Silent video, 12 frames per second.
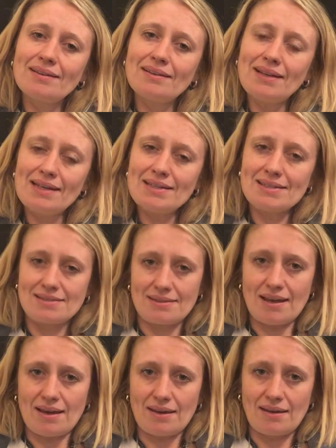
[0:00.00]
Let's
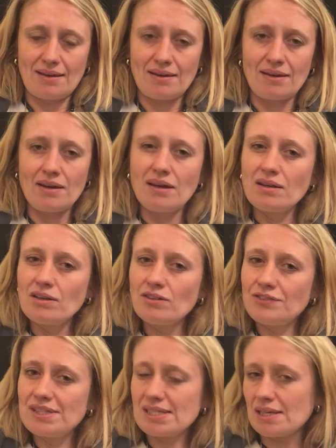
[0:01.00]
say you've
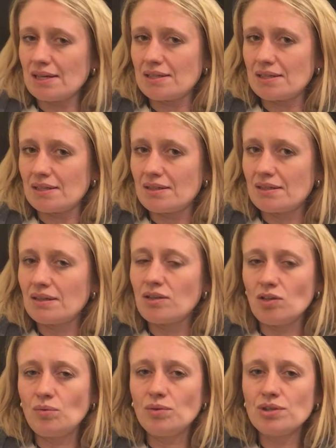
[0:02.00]
decided that
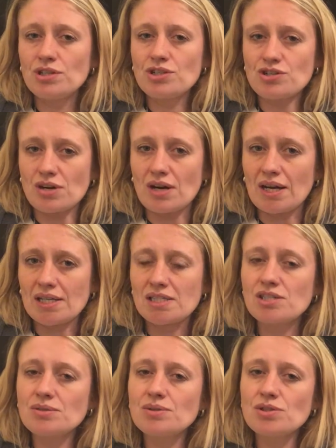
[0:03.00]
you want to try to
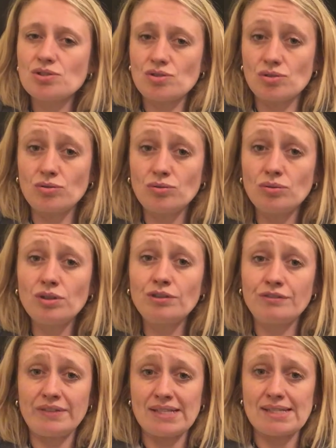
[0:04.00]
do a school
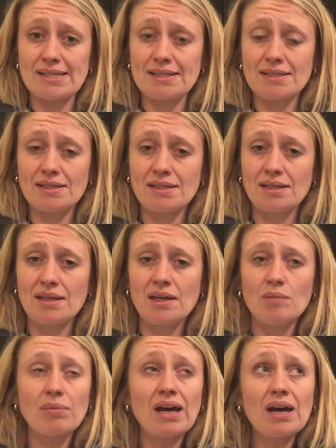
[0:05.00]
visit.
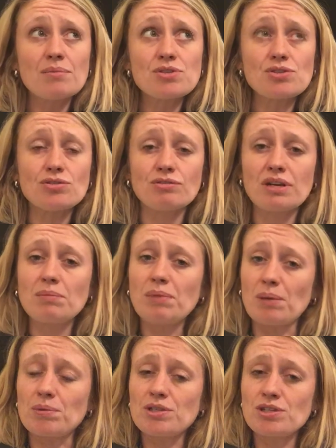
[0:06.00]
Perhaps you're already
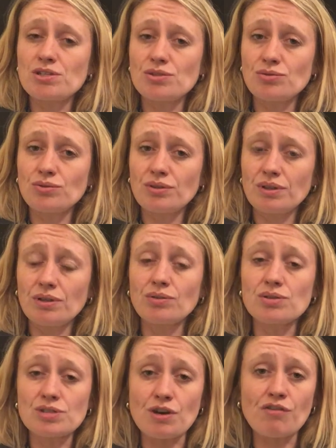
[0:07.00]
published as an author or
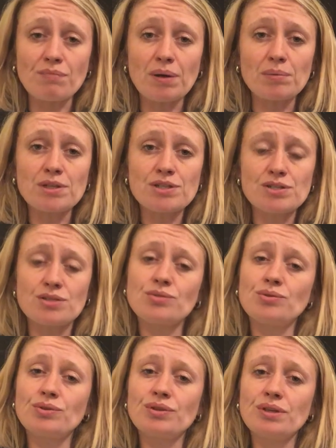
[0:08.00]
self-published as an
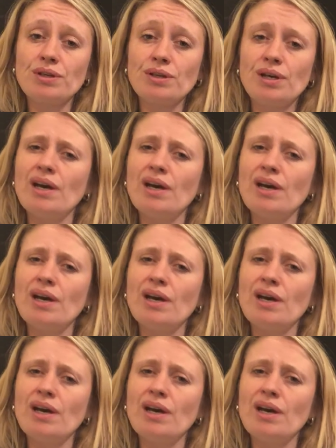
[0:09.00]
author.